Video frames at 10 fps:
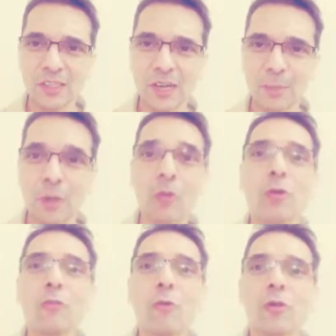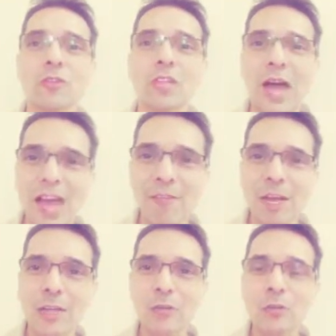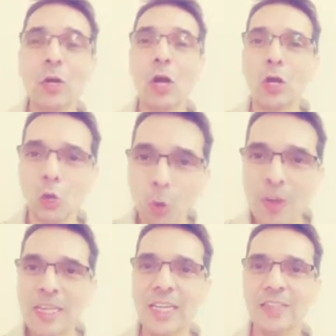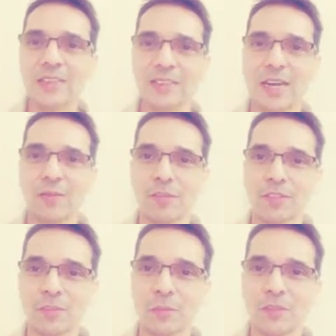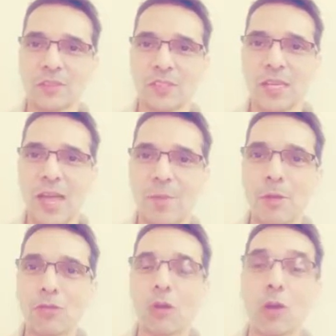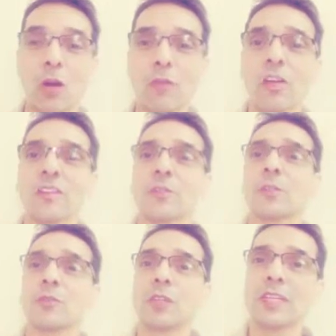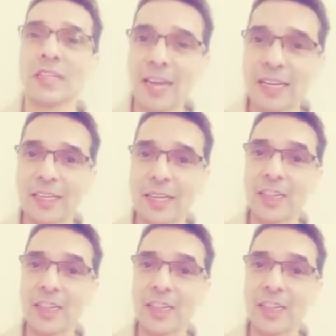but you need to focus on the high value, low maintenance kind of customers and make sure a lot of your customers fit in that area.